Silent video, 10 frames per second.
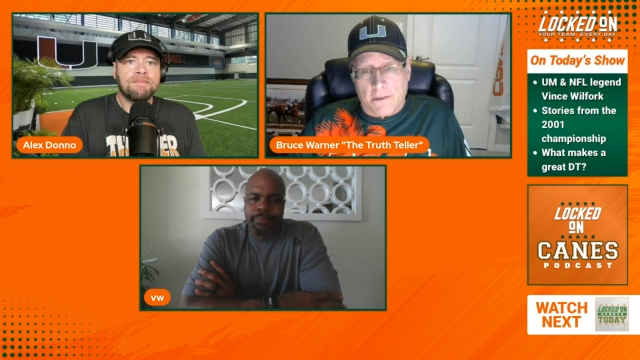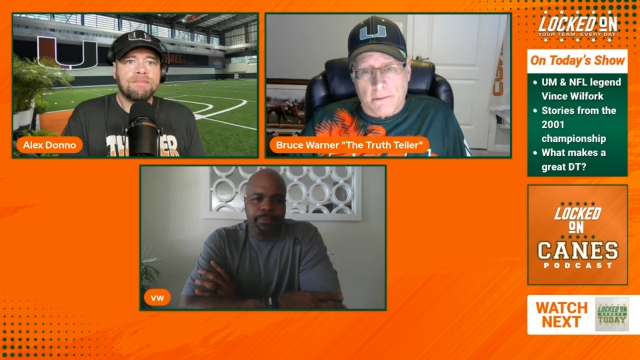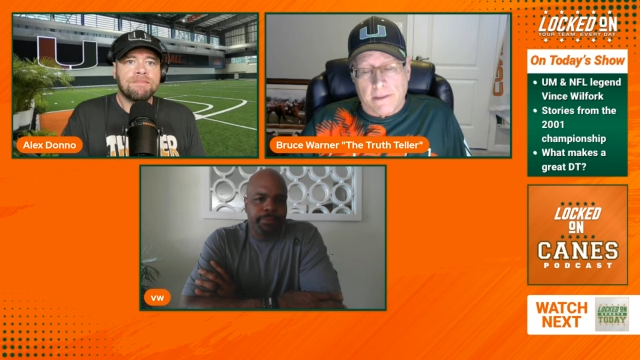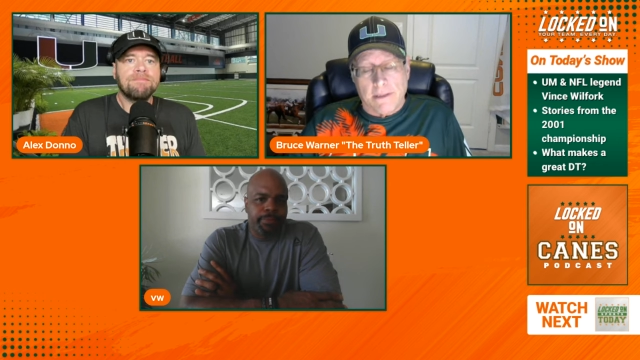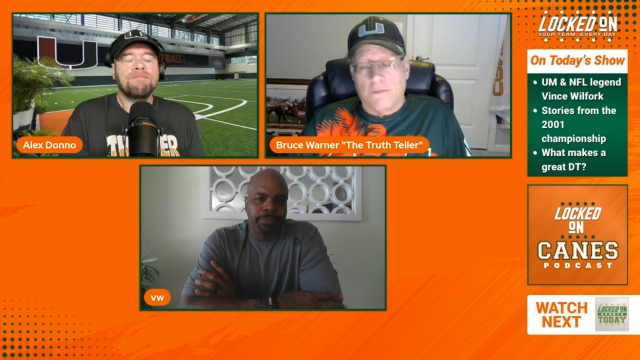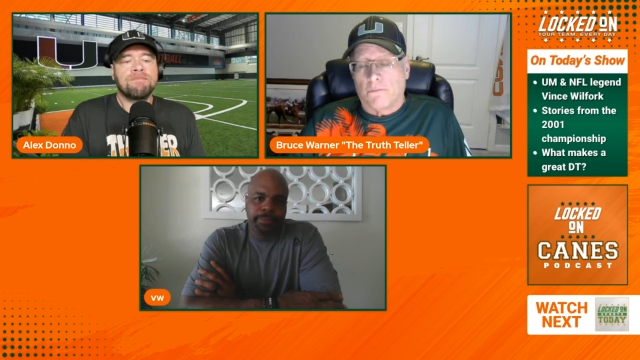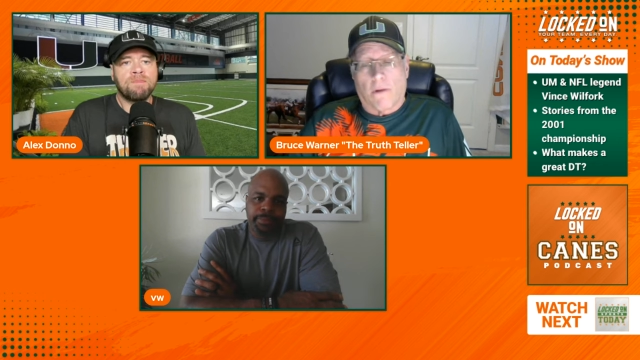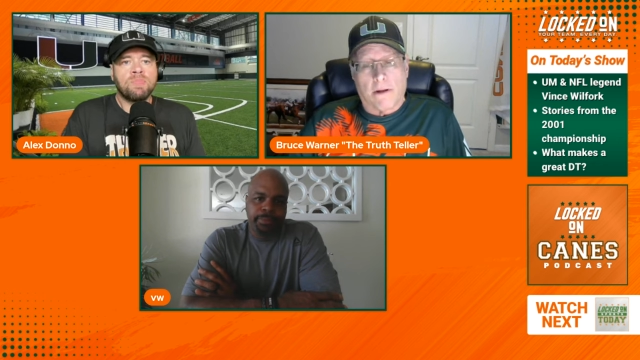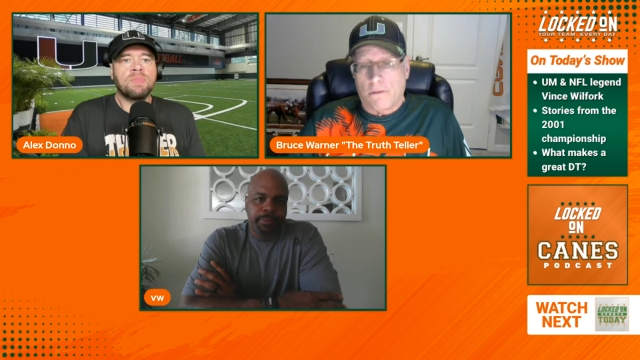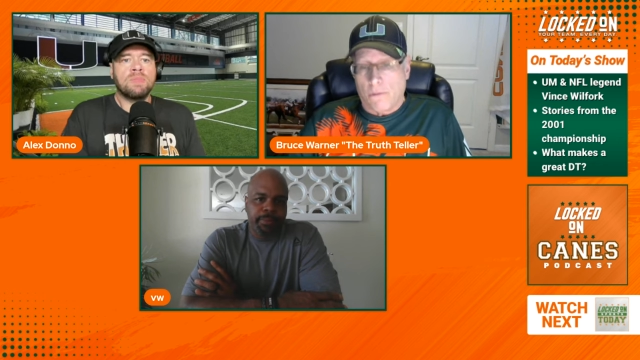Speaker 1: who didn't
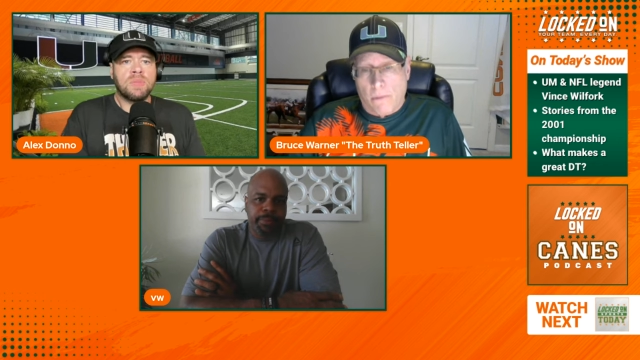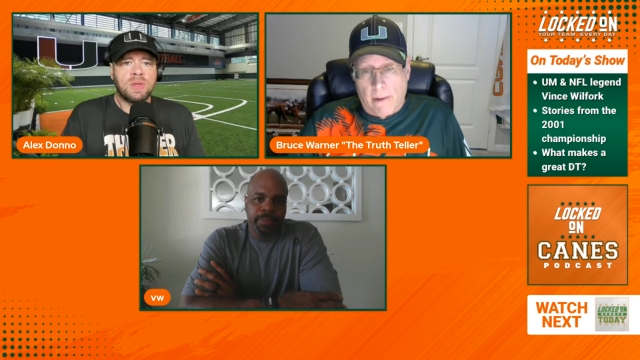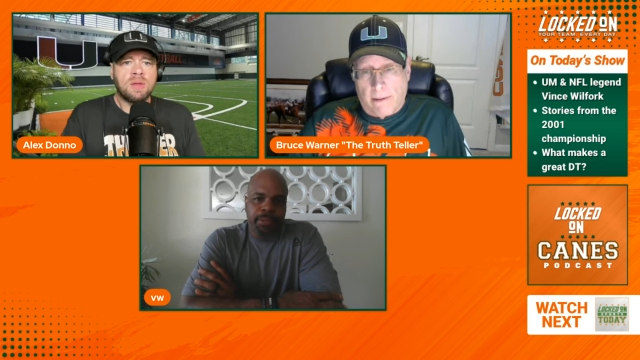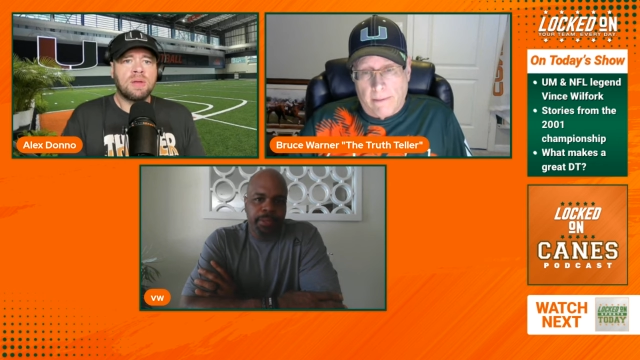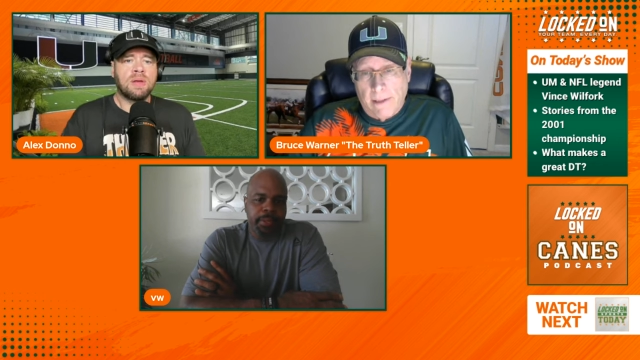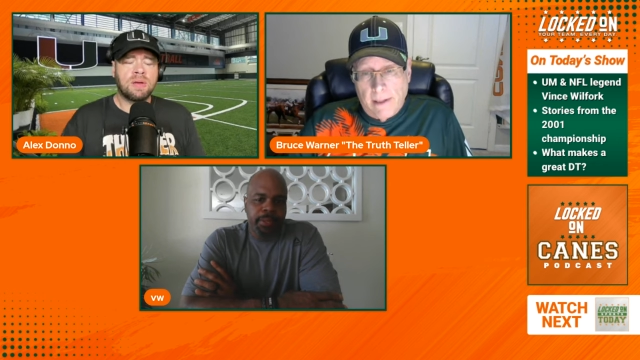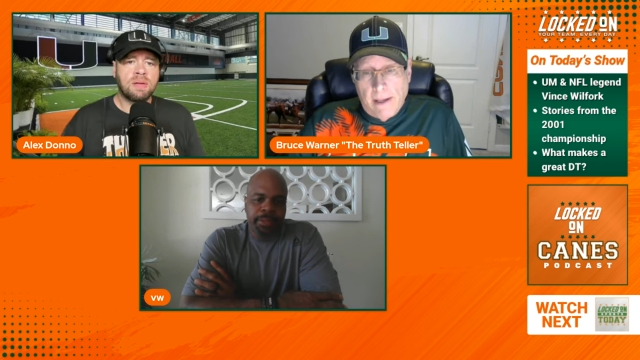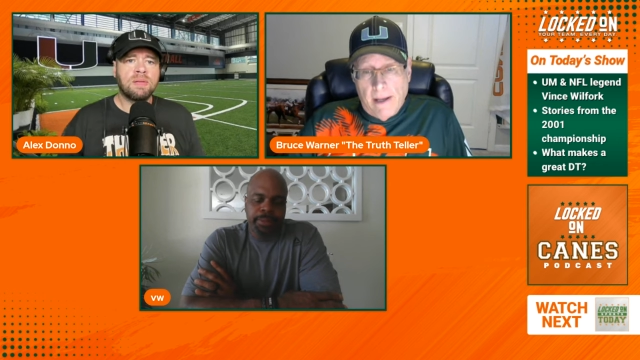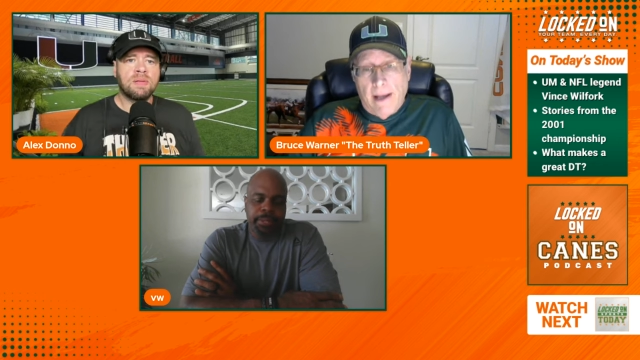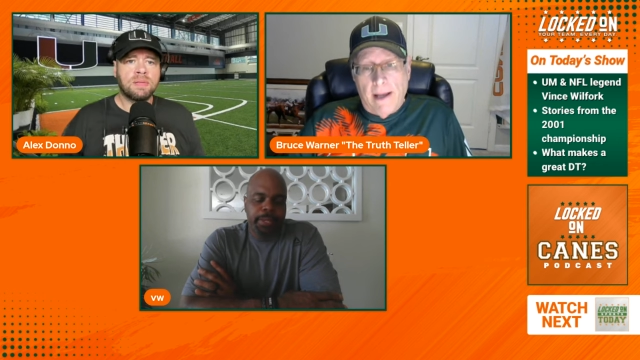run too well
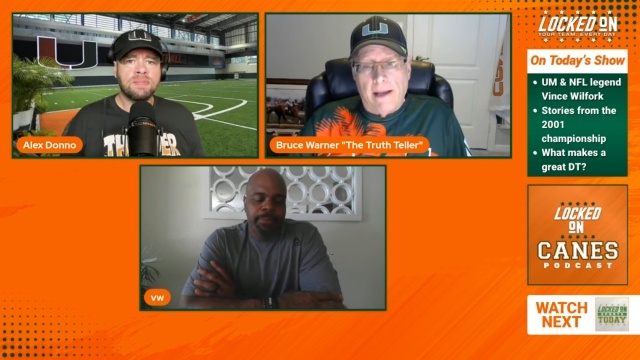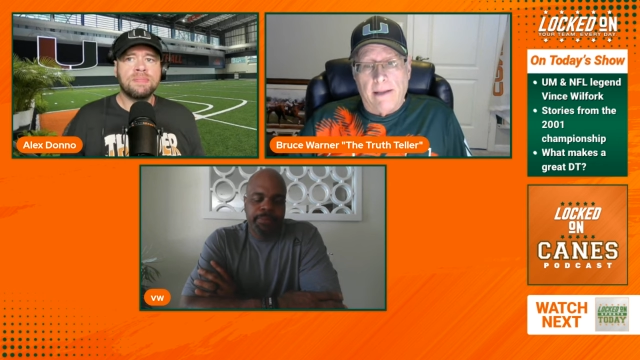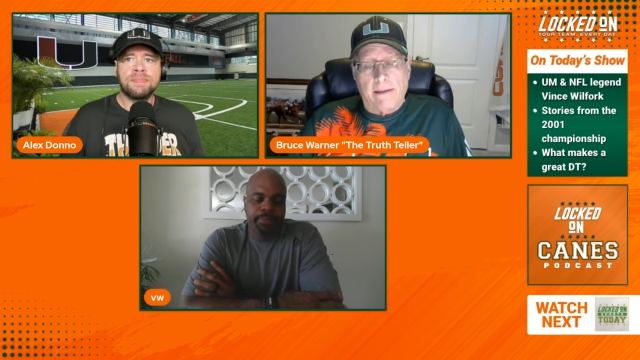and